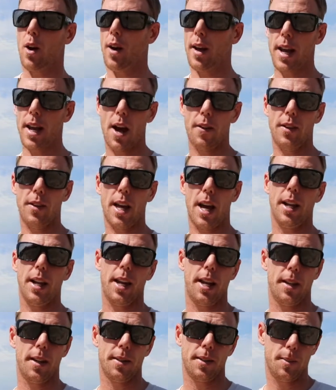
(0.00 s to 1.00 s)
I cover that
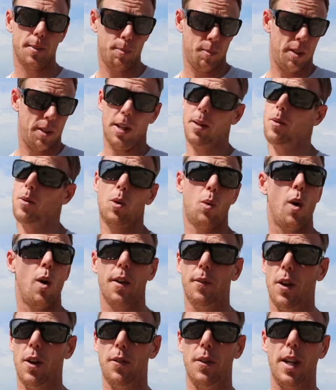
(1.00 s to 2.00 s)
in quite a few